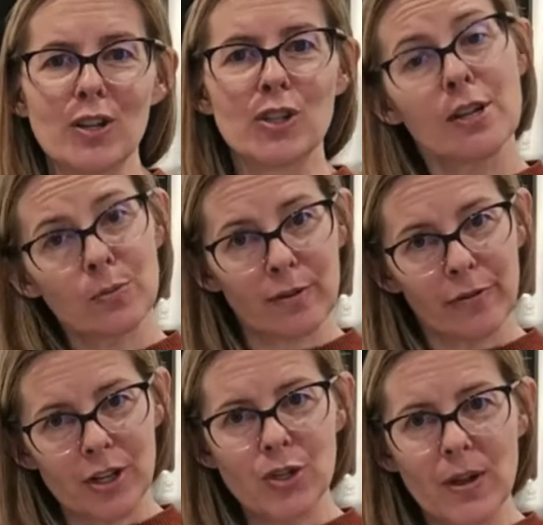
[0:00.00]
So you can
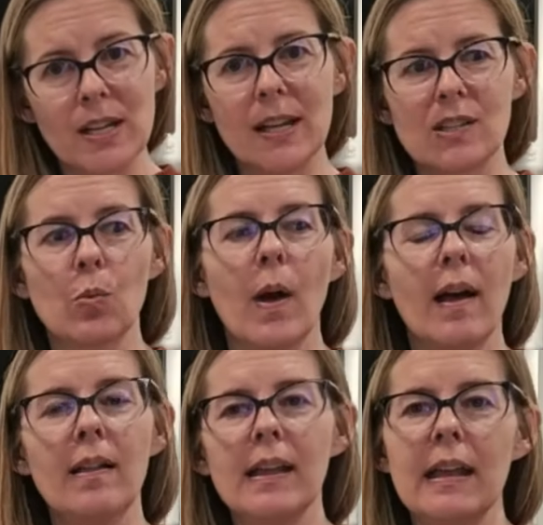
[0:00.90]
refrigerate it as
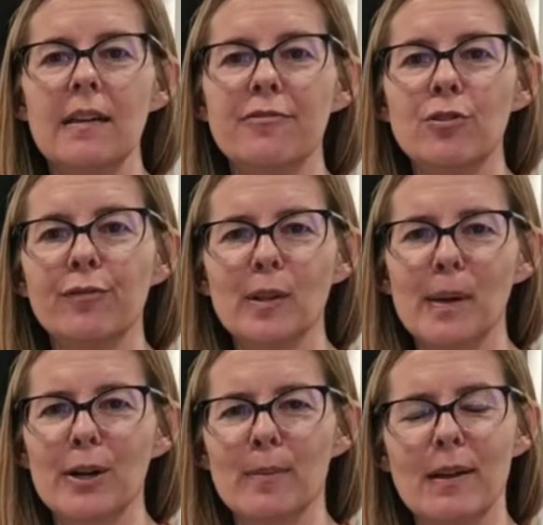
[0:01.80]
well if you feel
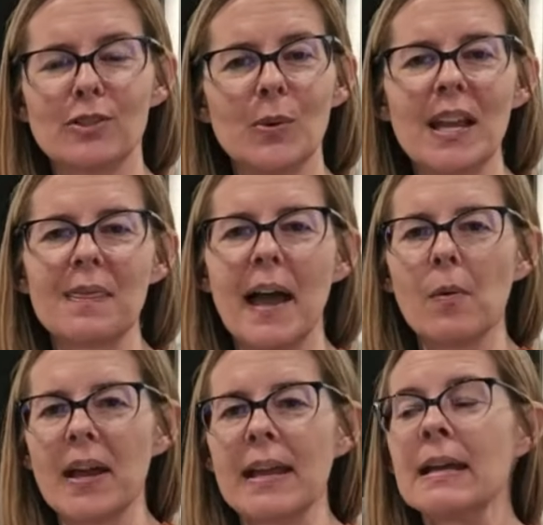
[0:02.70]
better about doing it
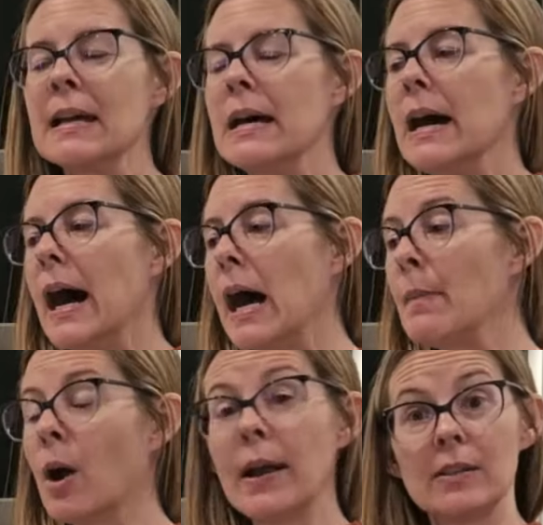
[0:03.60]
that way.
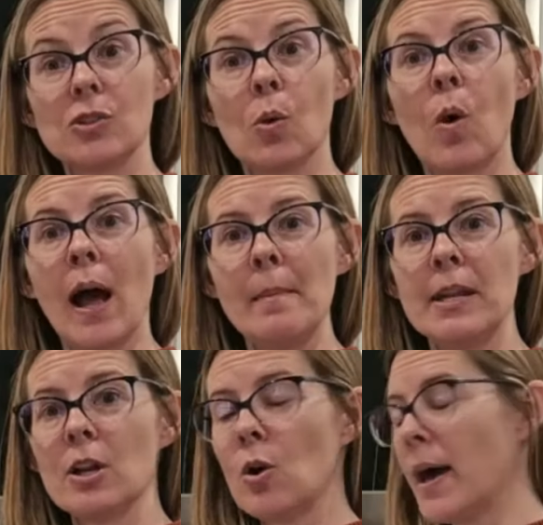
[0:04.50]
All right, so I'm
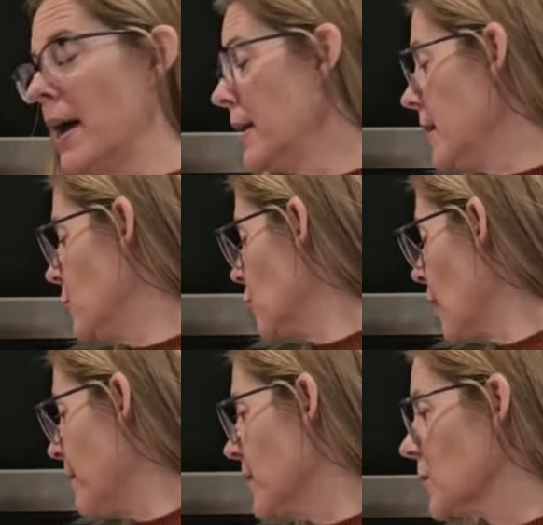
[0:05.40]
going to go ahead and
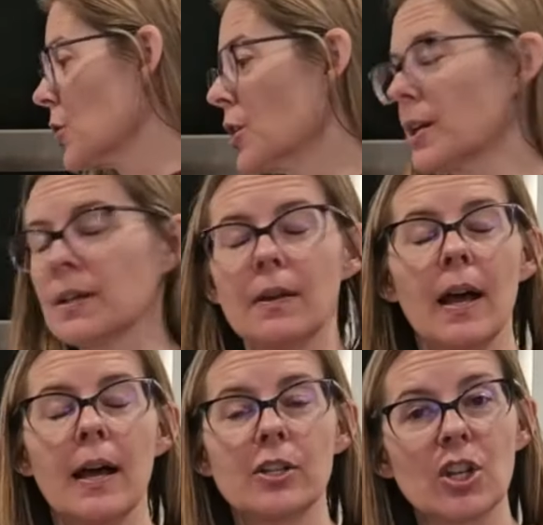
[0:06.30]
drop this cooked
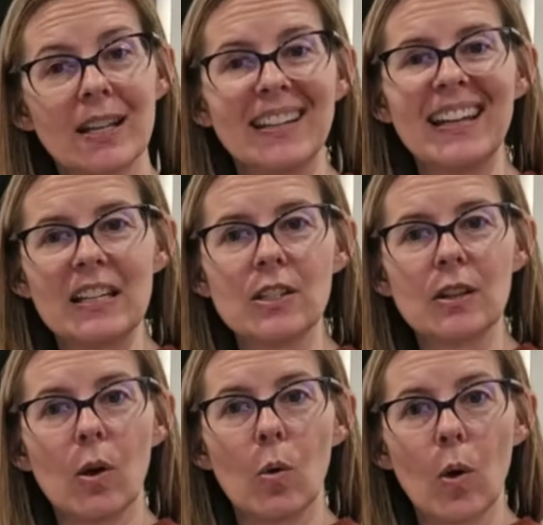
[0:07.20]
chicken
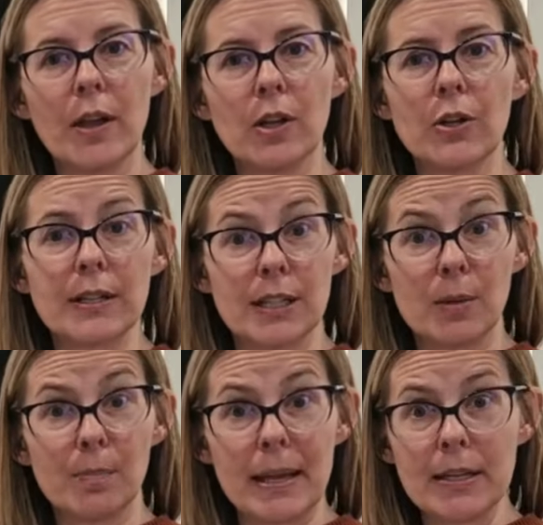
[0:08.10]
into the oil or into
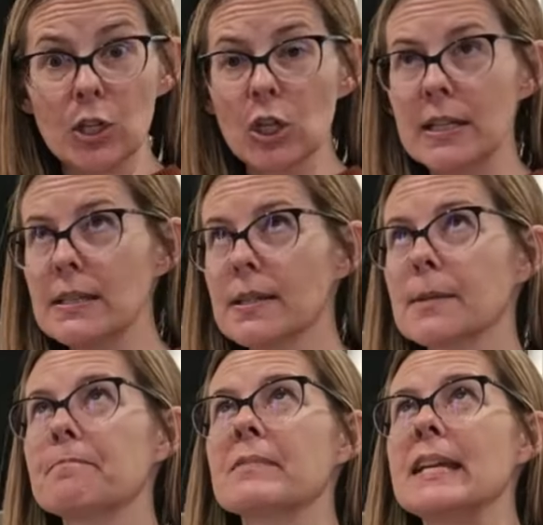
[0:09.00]
the bacon grease.